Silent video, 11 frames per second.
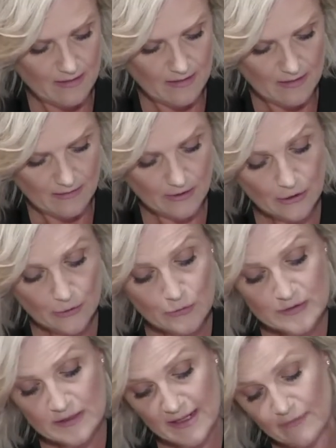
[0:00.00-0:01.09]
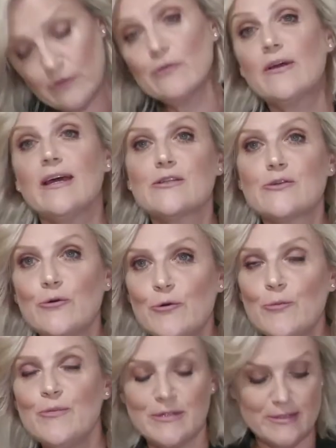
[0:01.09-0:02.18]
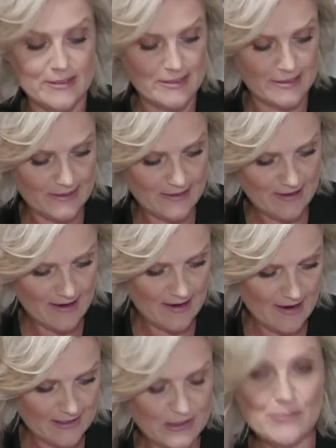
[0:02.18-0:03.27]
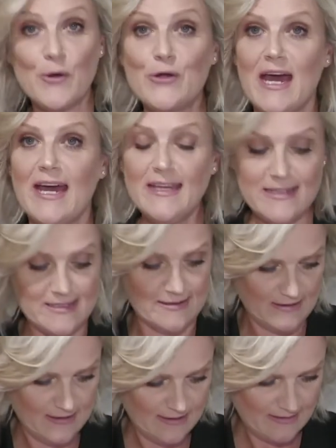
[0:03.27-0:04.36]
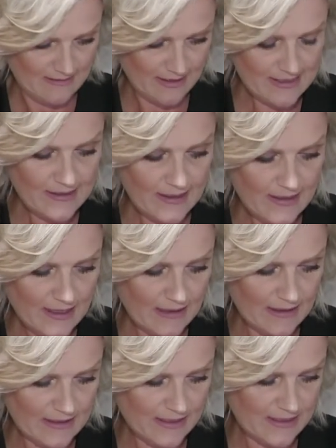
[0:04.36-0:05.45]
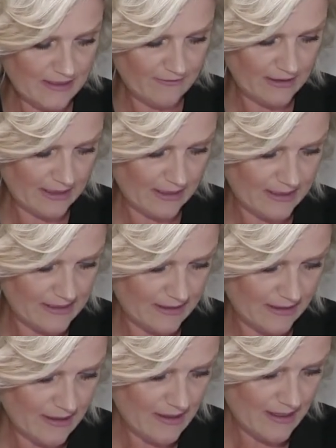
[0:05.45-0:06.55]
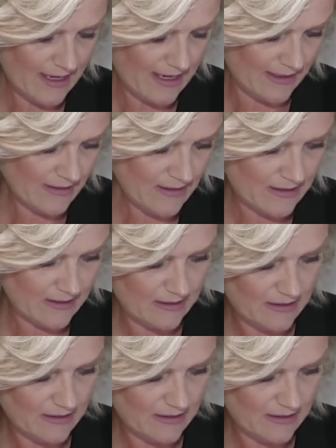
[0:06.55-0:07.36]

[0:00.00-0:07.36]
You could also have a look at Taubmans Smoke Haze. That's another colour to definitely consider. And